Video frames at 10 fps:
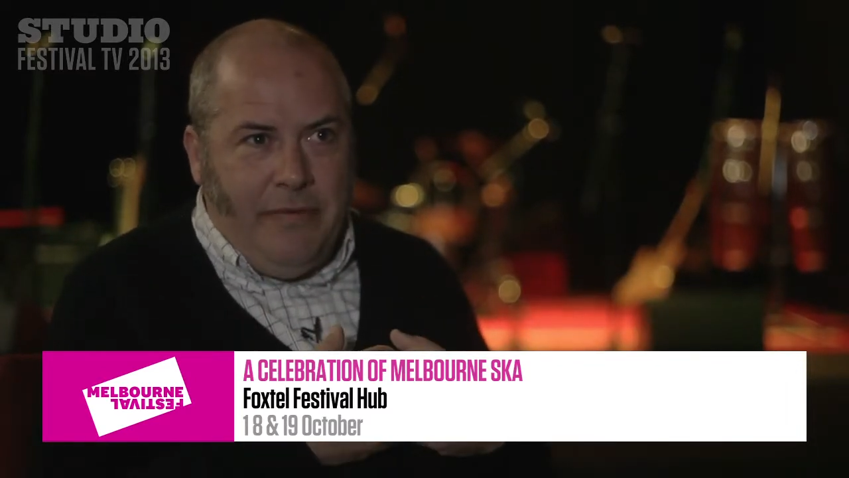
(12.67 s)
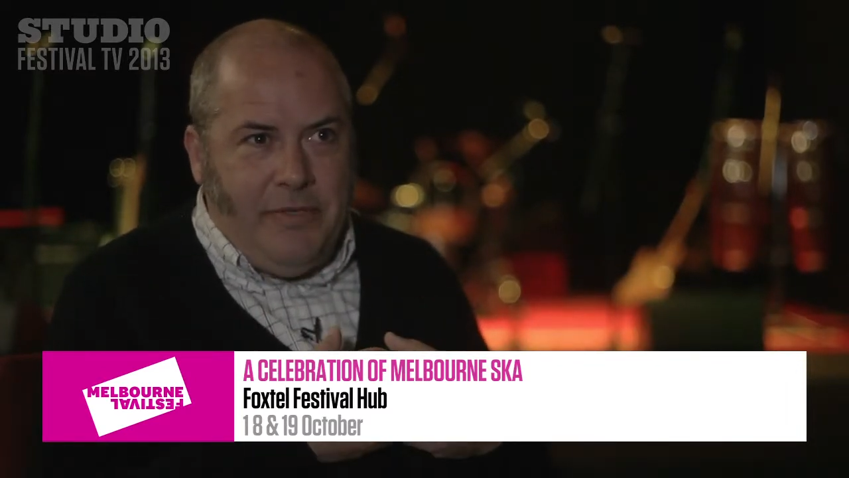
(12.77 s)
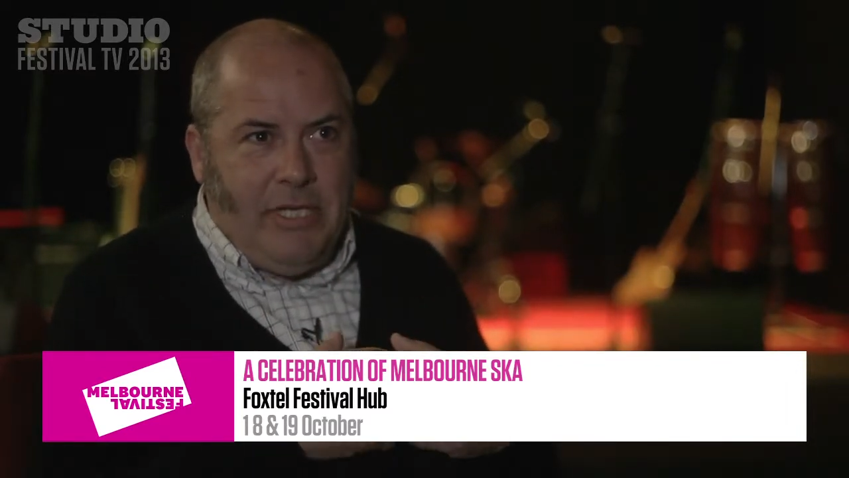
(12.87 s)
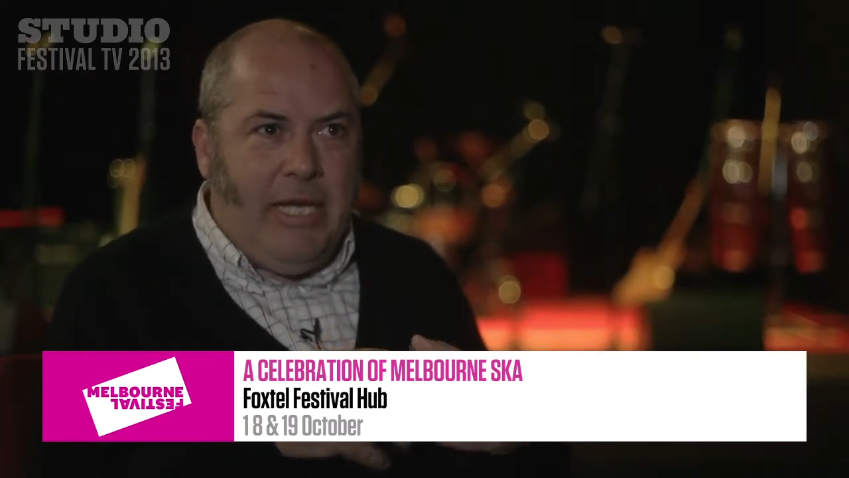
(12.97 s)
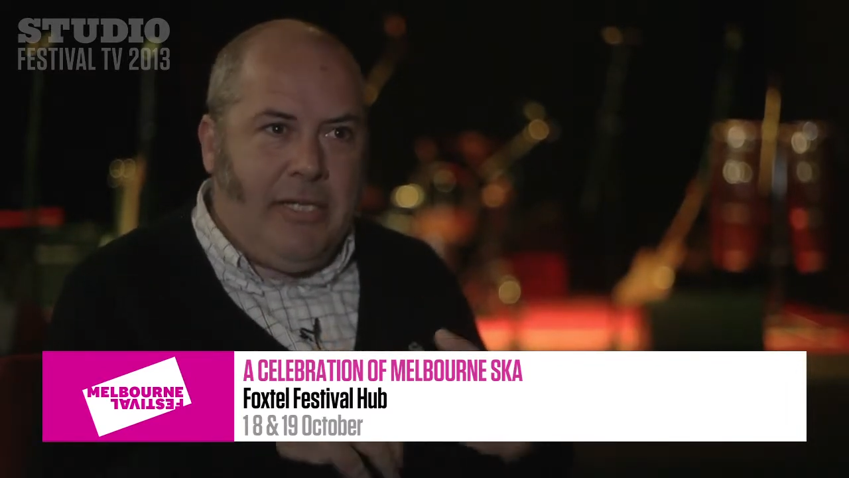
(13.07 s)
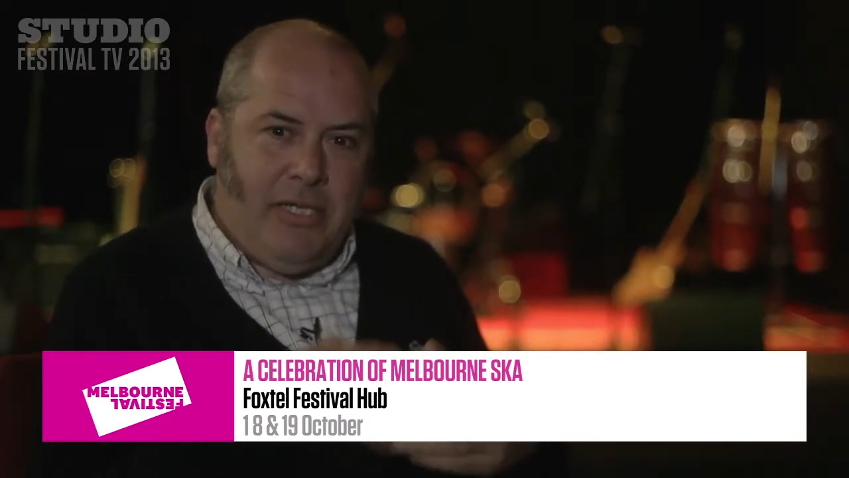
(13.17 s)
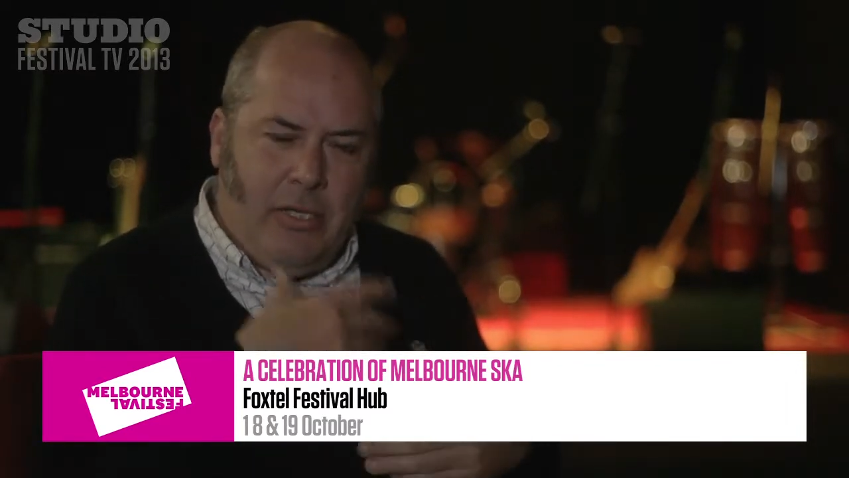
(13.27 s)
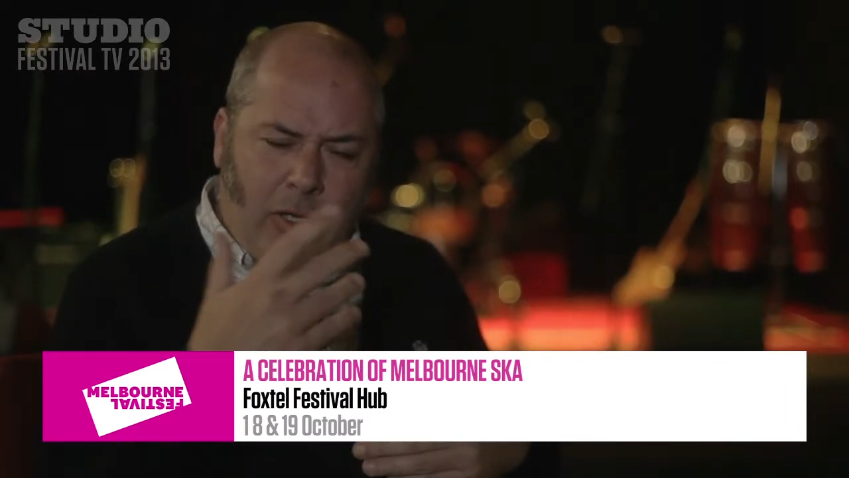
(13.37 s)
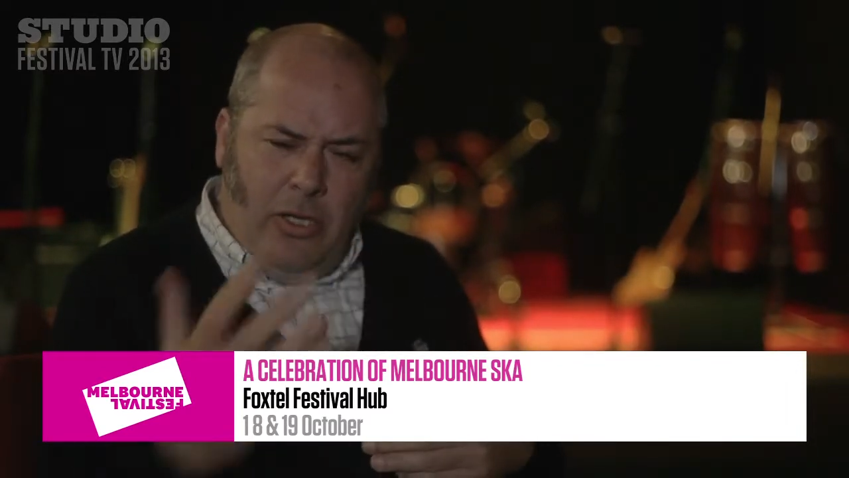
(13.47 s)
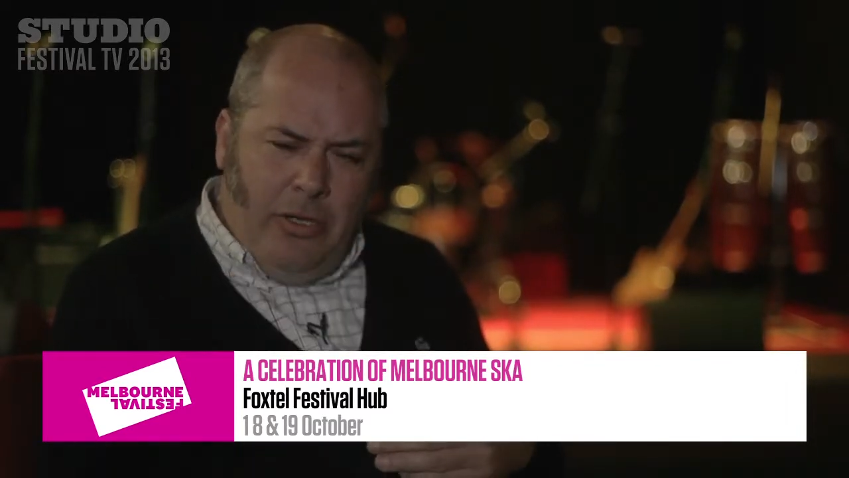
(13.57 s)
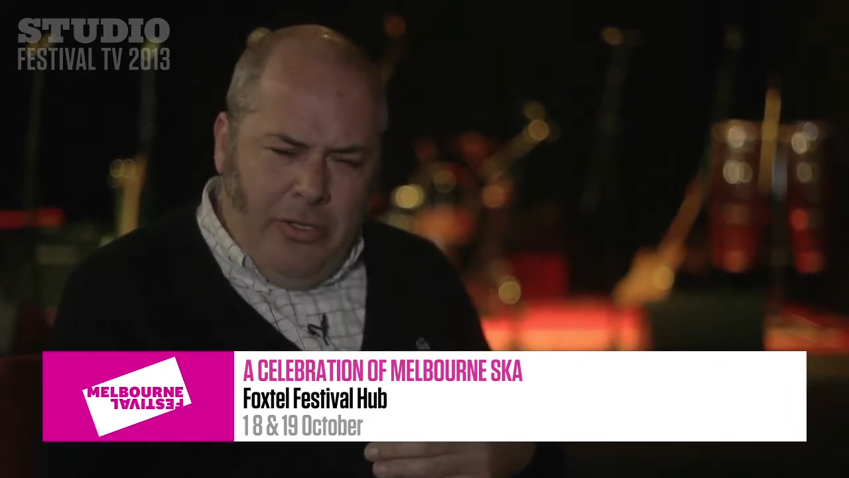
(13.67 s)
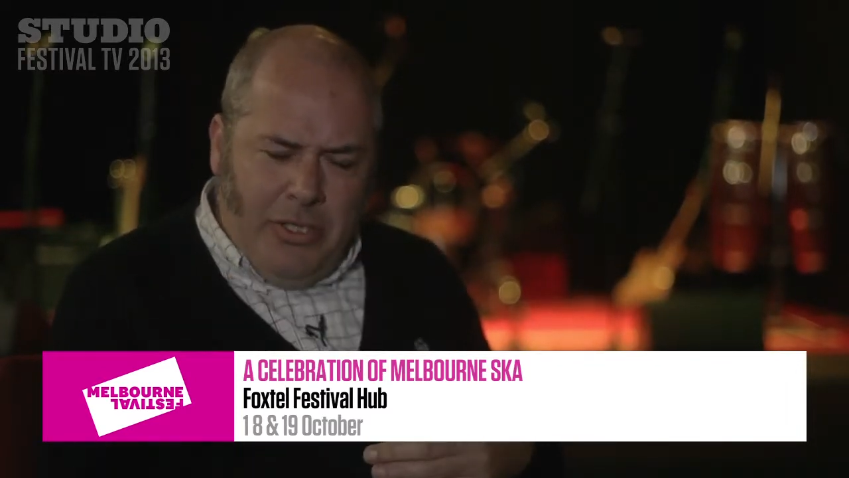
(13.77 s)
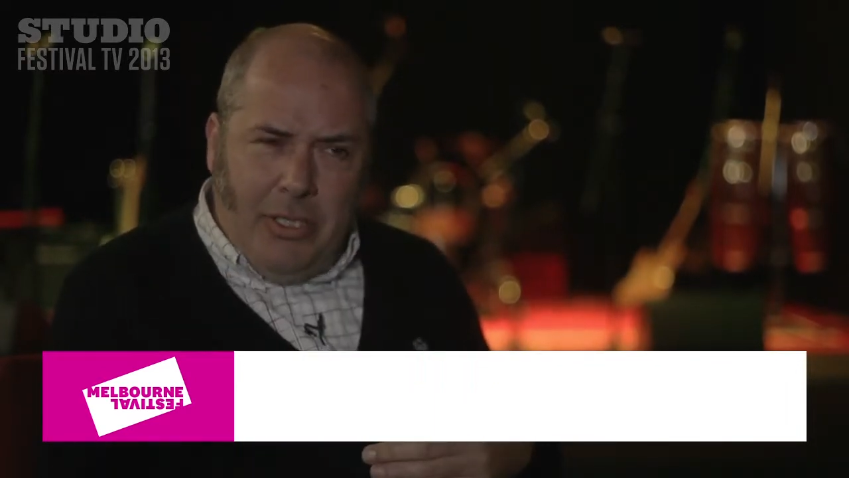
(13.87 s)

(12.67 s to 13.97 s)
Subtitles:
love ska said, you should